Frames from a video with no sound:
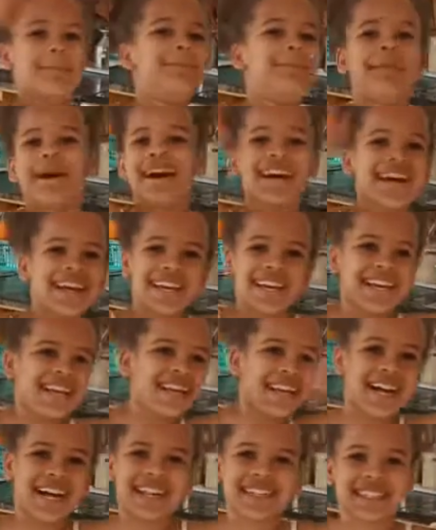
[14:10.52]
Bye.
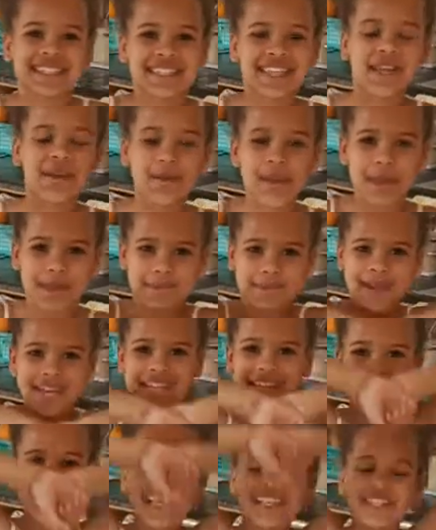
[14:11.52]
I'll see you in my
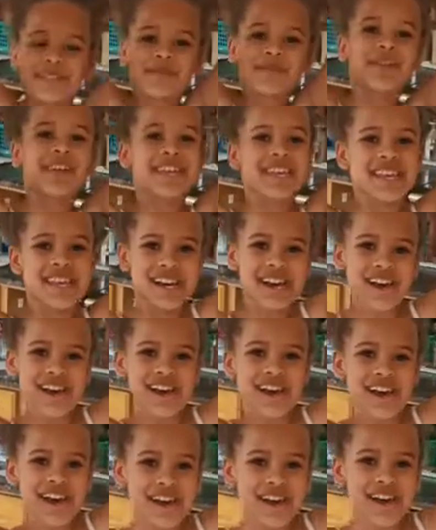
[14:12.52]
next
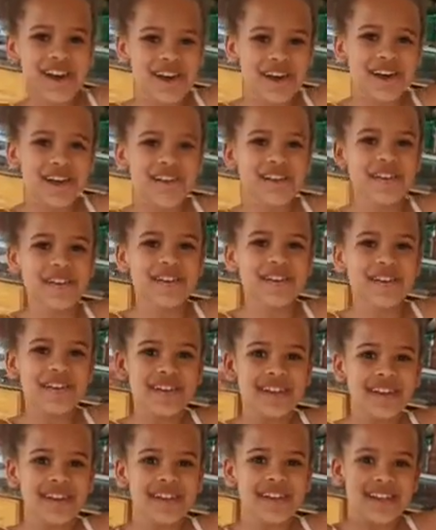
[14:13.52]
video.
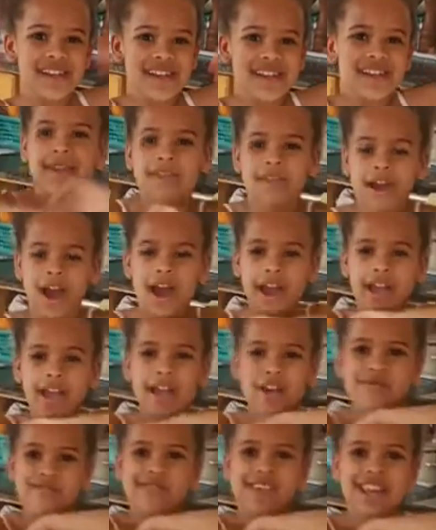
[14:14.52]
And I
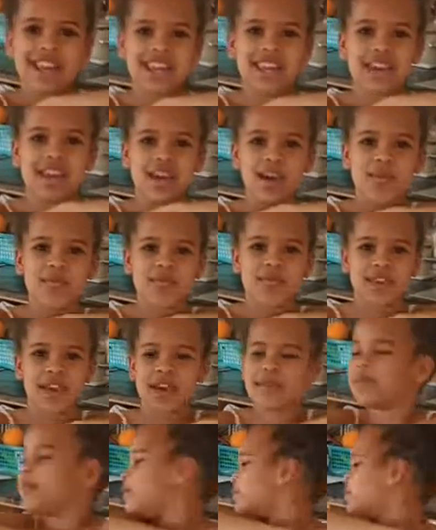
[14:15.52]
really hope you
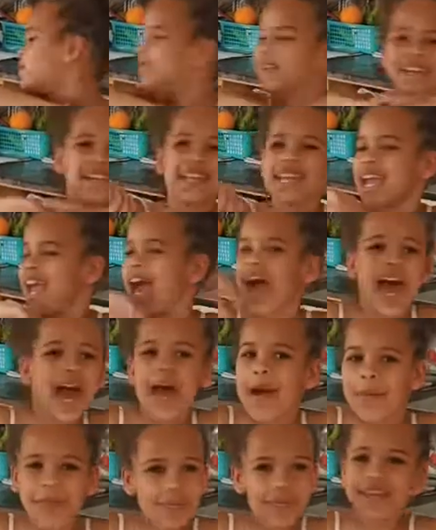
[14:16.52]
have a really
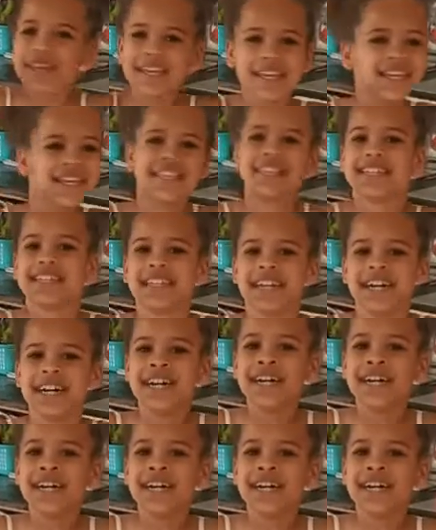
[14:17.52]
happy Easter.